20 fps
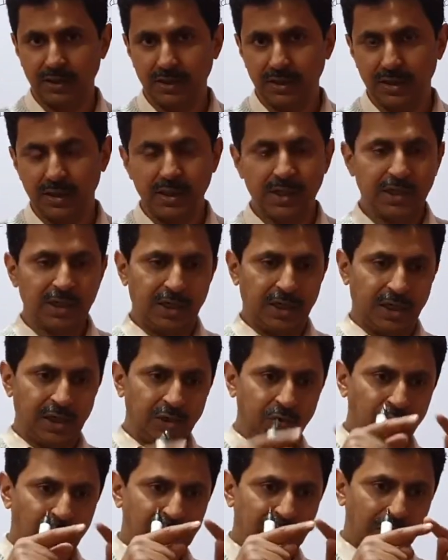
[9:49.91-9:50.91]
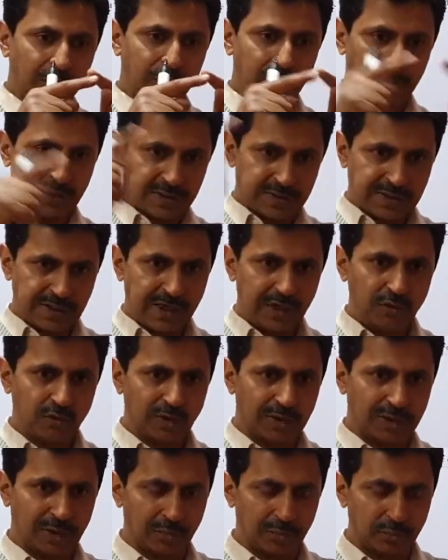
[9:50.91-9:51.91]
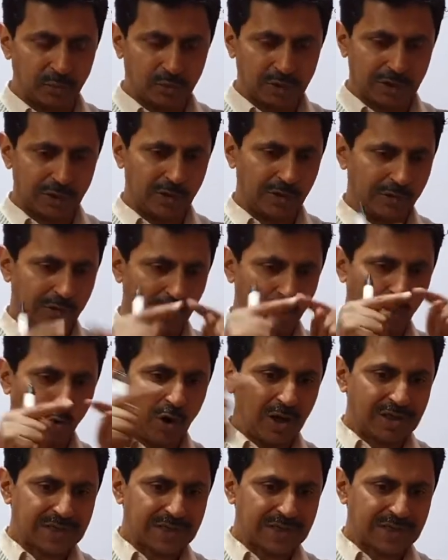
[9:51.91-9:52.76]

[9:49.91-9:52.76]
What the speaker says: Inside your computer, you have a box.